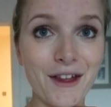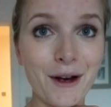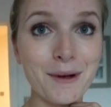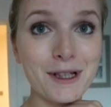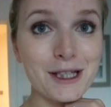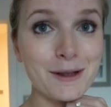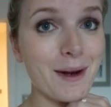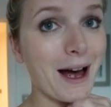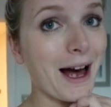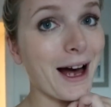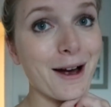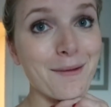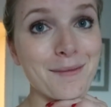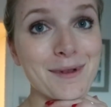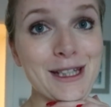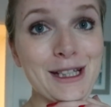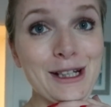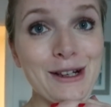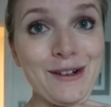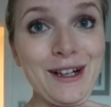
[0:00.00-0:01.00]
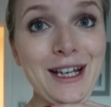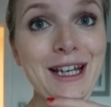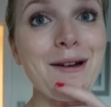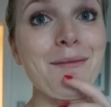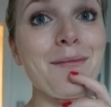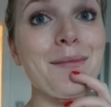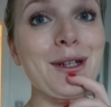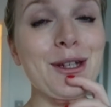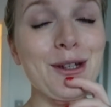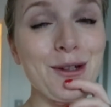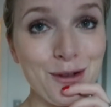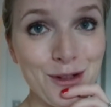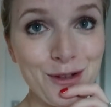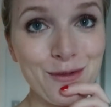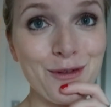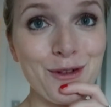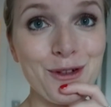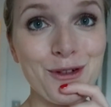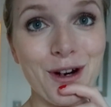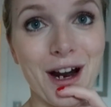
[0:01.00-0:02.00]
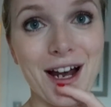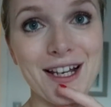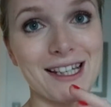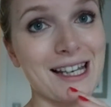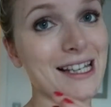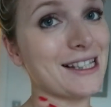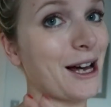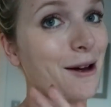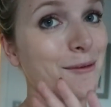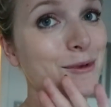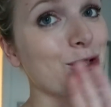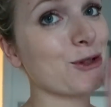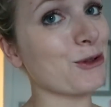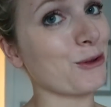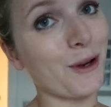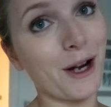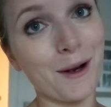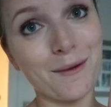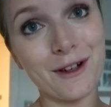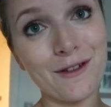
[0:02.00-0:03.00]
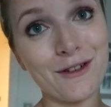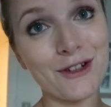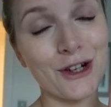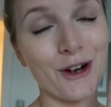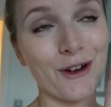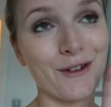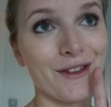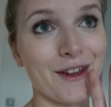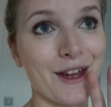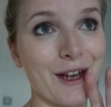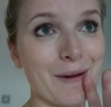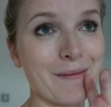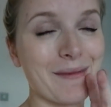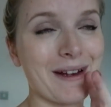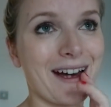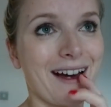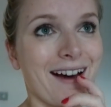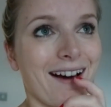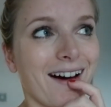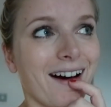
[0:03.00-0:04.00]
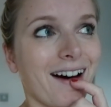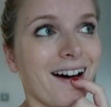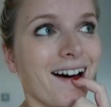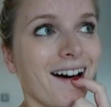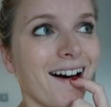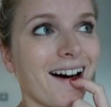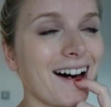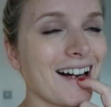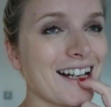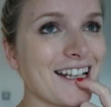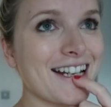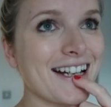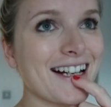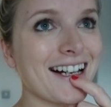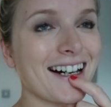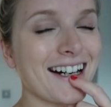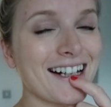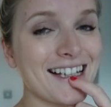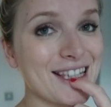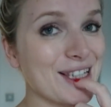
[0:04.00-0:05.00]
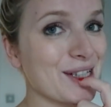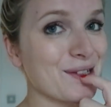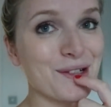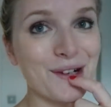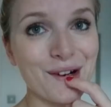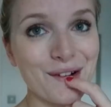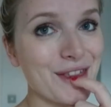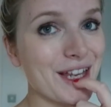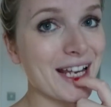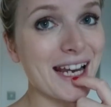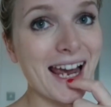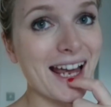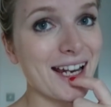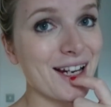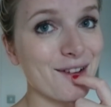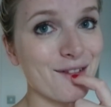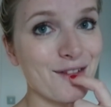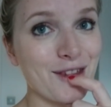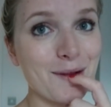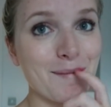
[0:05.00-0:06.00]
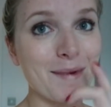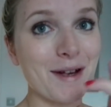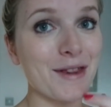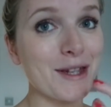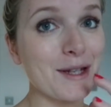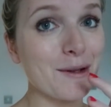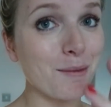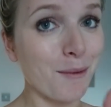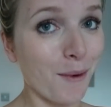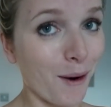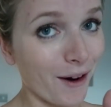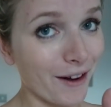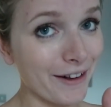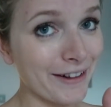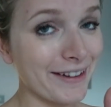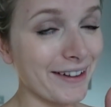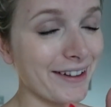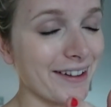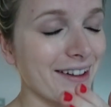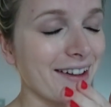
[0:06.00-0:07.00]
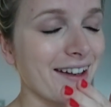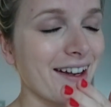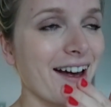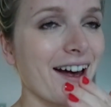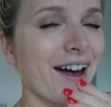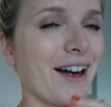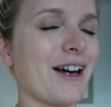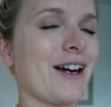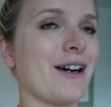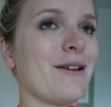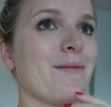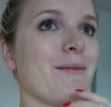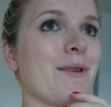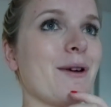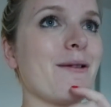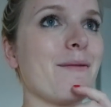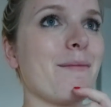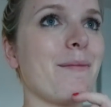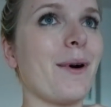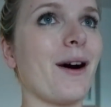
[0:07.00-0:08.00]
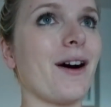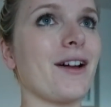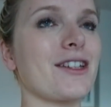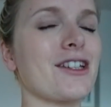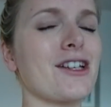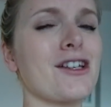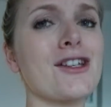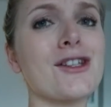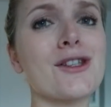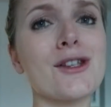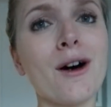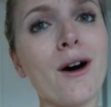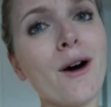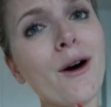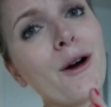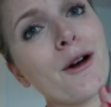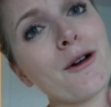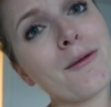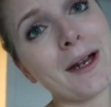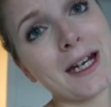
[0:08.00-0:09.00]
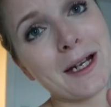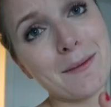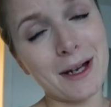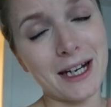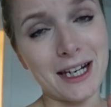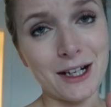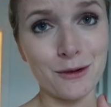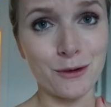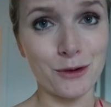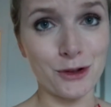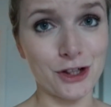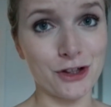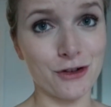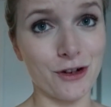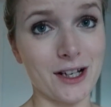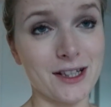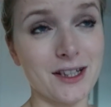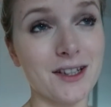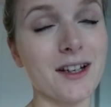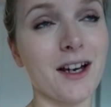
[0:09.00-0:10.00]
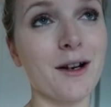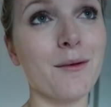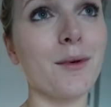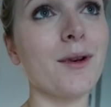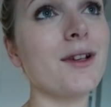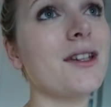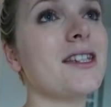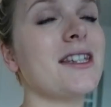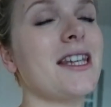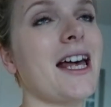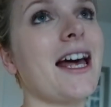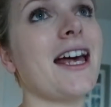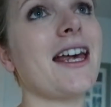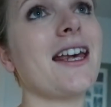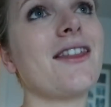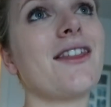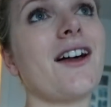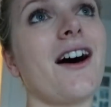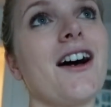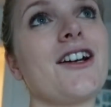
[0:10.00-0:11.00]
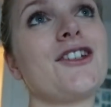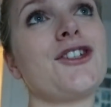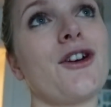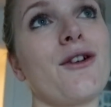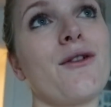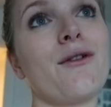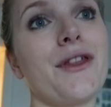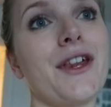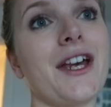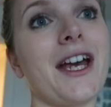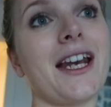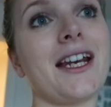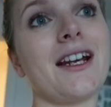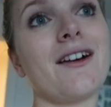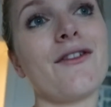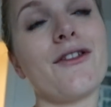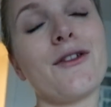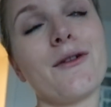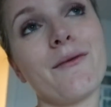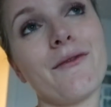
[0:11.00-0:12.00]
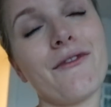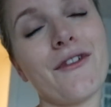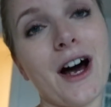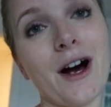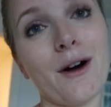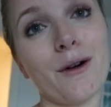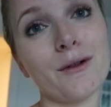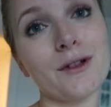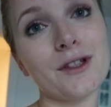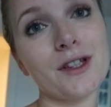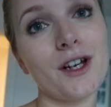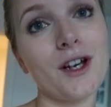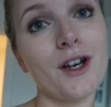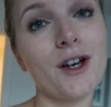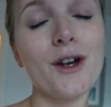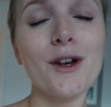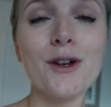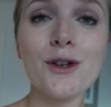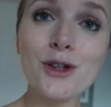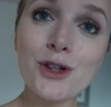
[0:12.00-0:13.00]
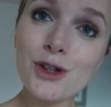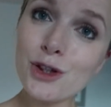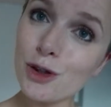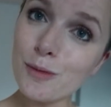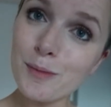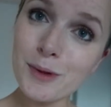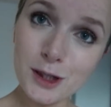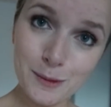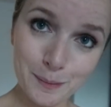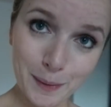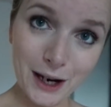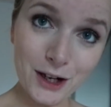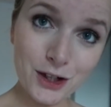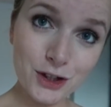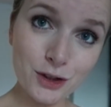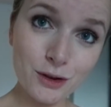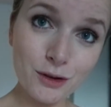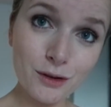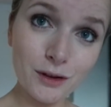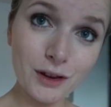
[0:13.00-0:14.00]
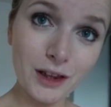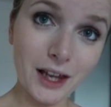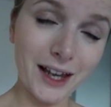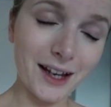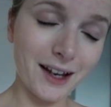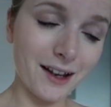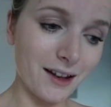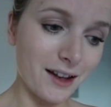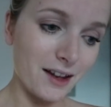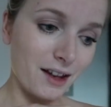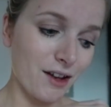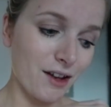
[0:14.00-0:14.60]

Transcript: there were some absolutely beautiful dresses. I'm sure I would have shown them. I, I still don't think any of them are the one, um, but so many, many gorgeous dresses. I would say that I don't think any of them felt super special. Like,